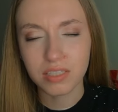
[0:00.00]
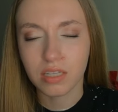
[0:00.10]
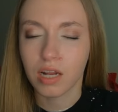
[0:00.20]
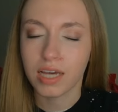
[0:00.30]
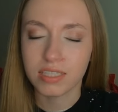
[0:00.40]

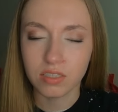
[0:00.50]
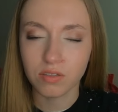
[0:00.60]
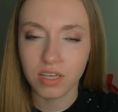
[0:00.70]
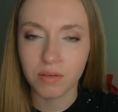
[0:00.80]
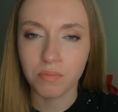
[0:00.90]
and I still
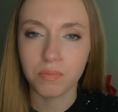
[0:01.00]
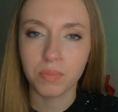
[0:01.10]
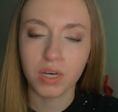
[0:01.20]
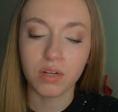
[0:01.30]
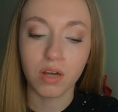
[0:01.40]
am,
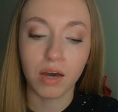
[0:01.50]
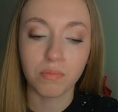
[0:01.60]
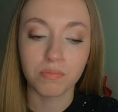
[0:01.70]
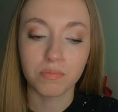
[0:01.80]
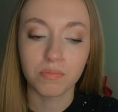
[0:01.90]
but um,